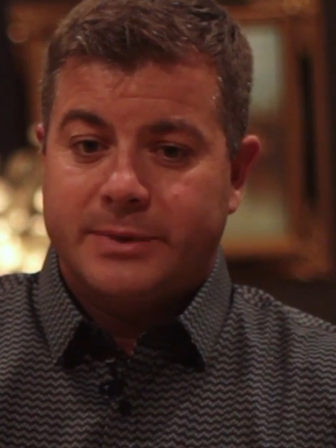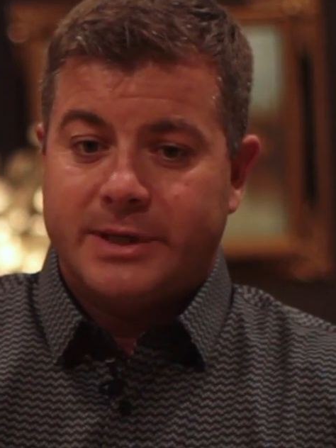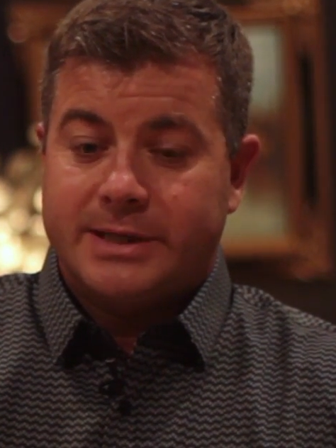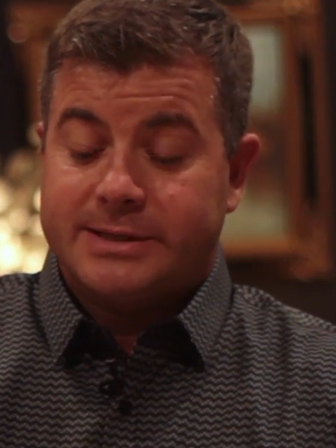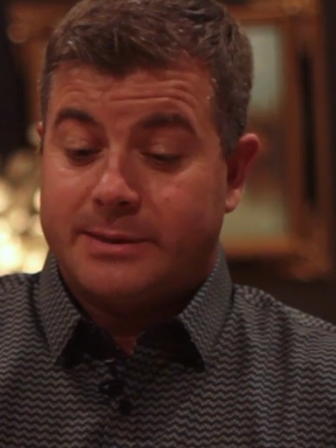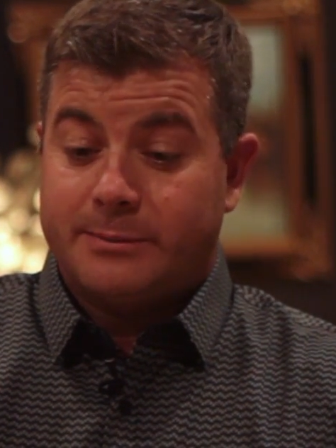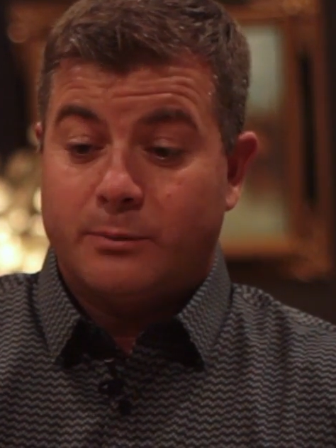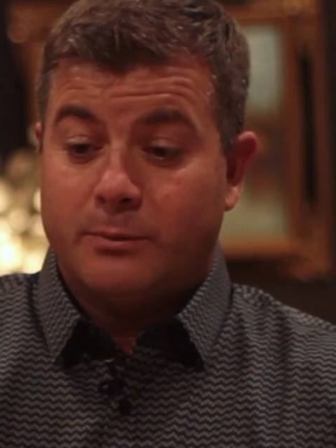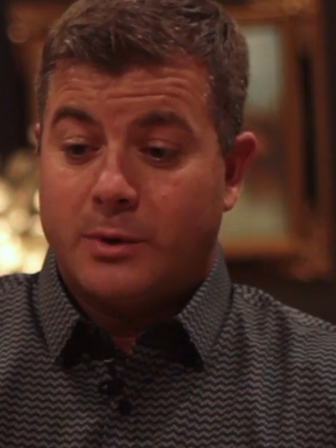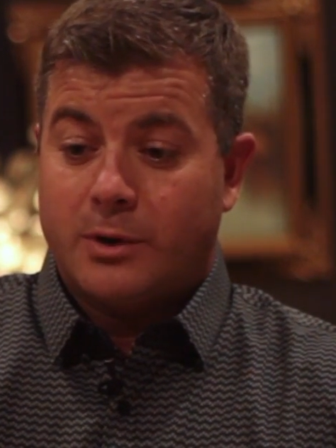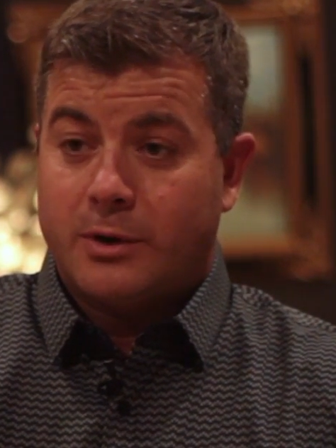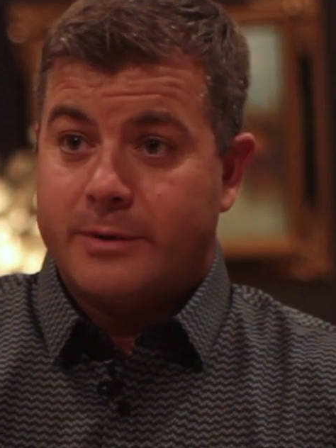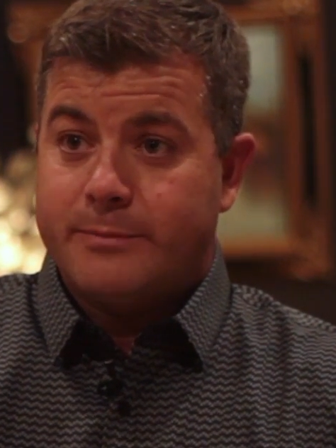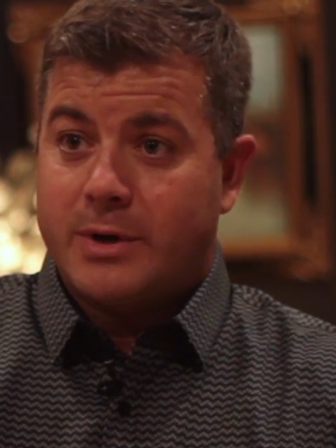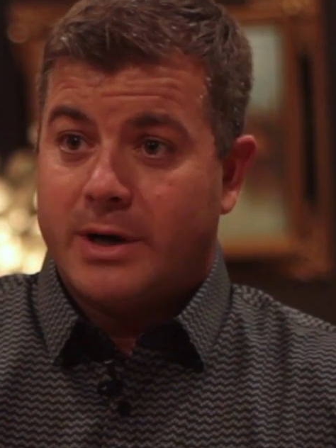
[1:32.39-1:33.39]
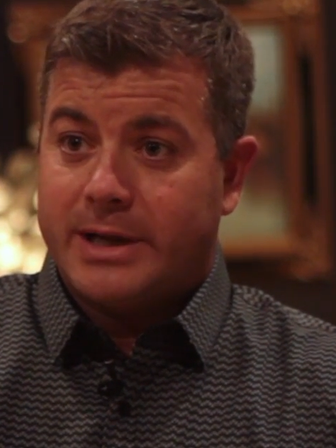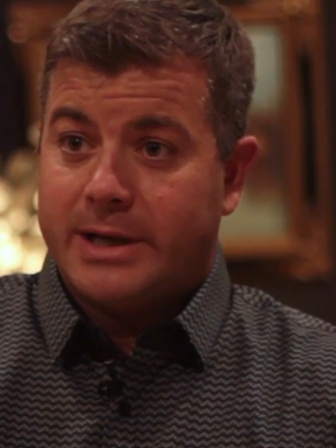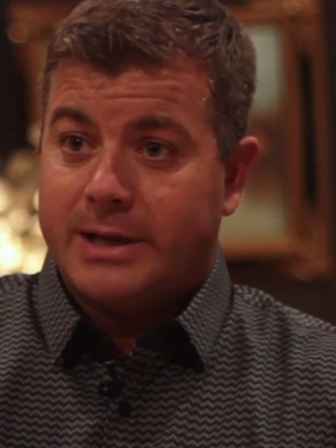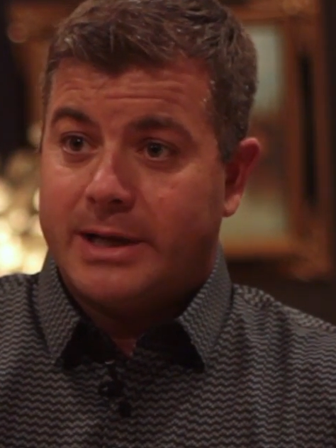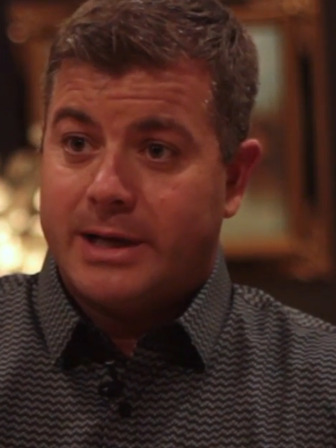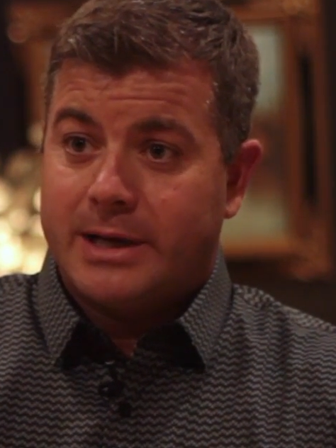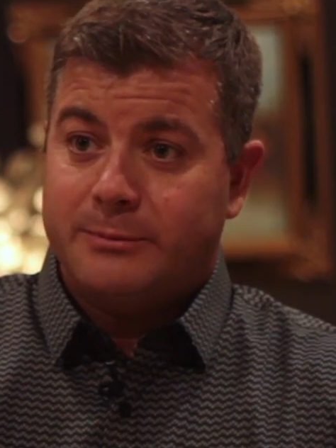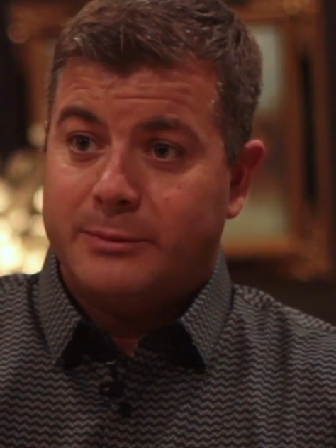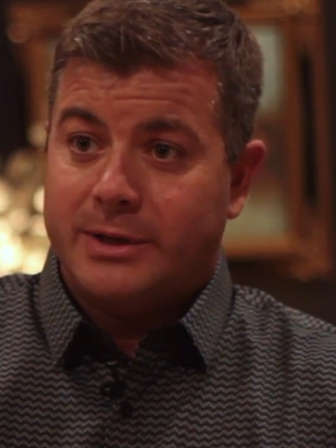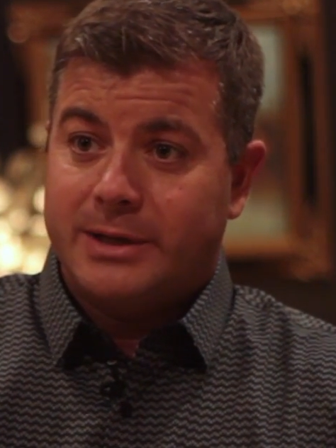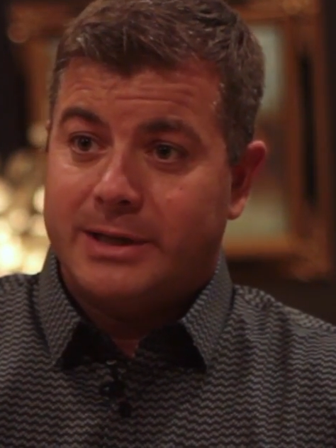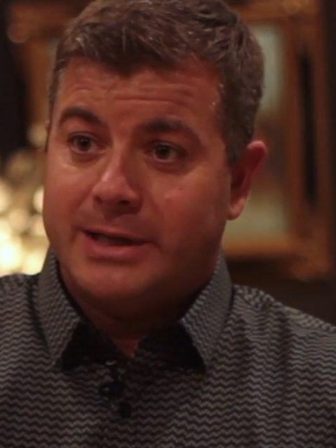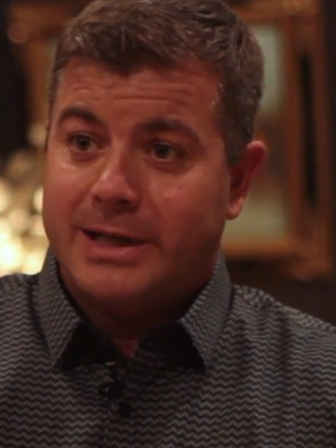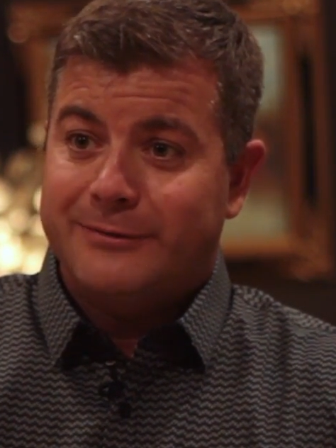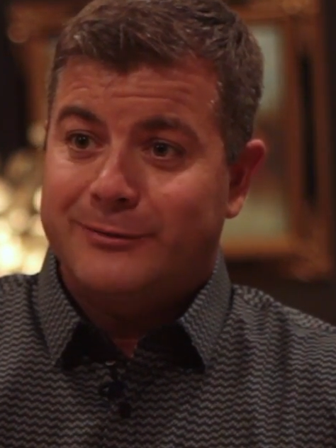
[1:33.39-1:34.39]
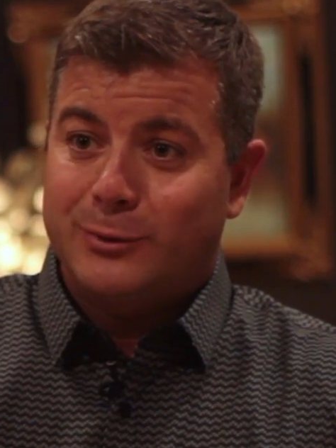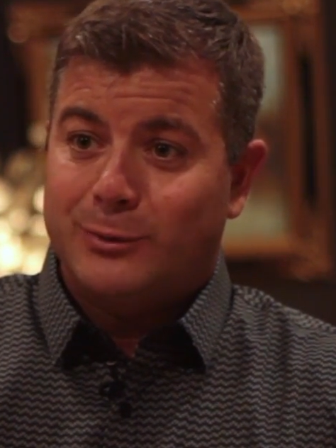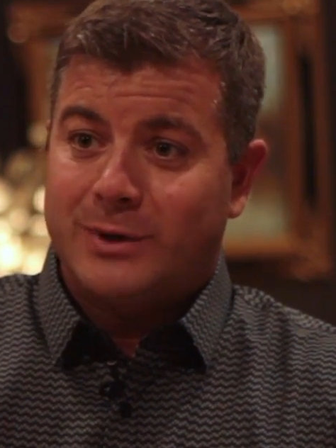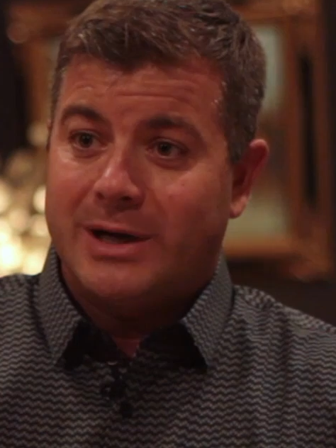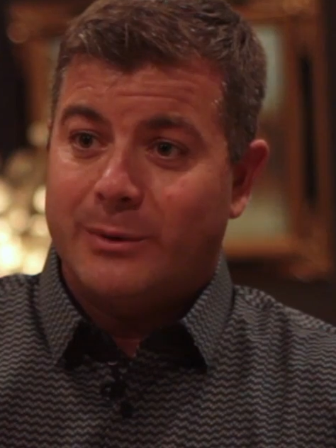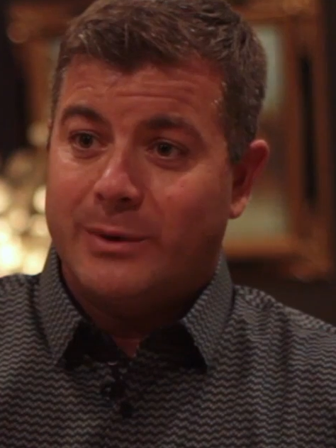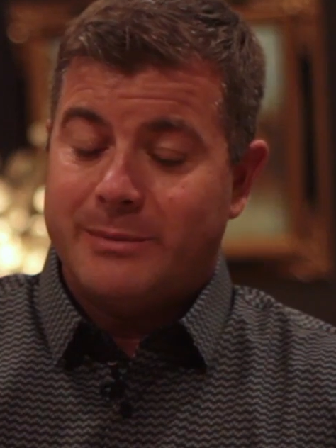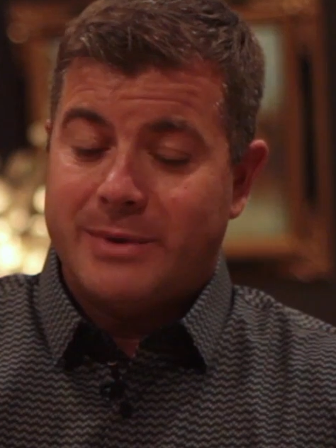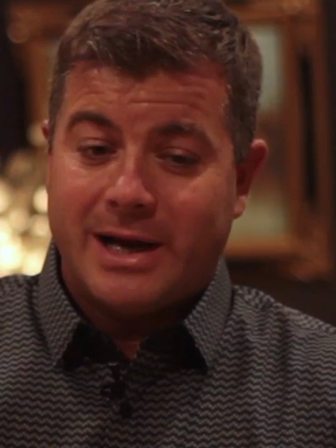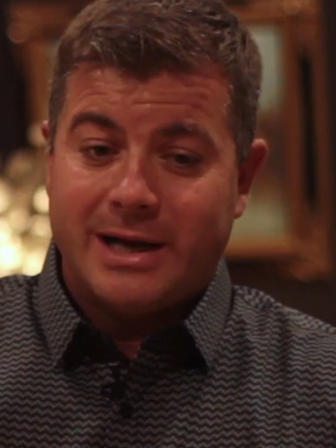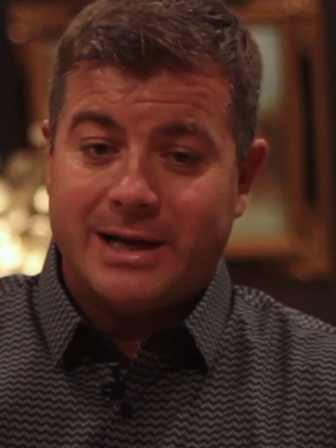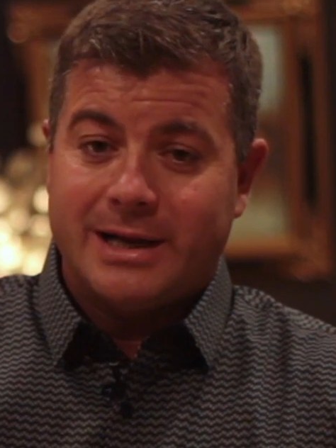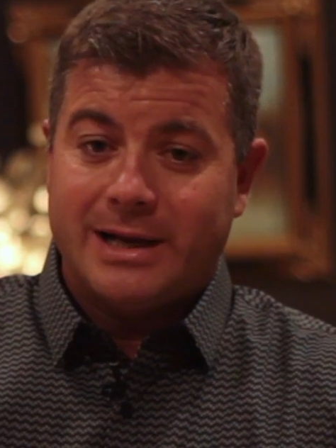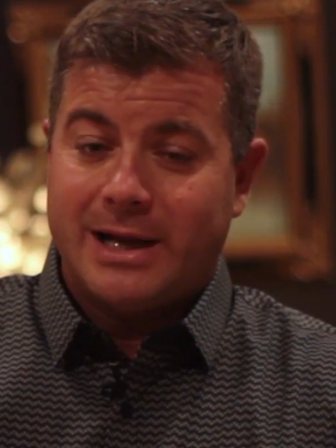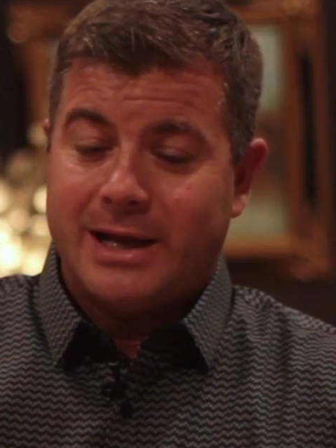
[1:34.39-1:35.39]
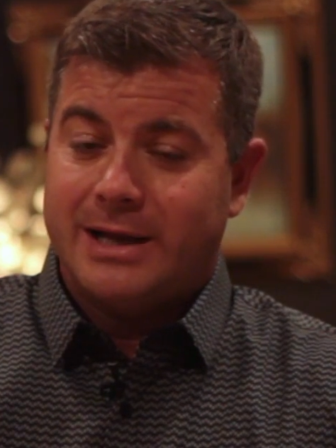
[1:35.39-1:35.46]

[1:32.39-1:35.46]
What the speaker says: Because I'm earning money and I'm going to give to YWAM Haiti.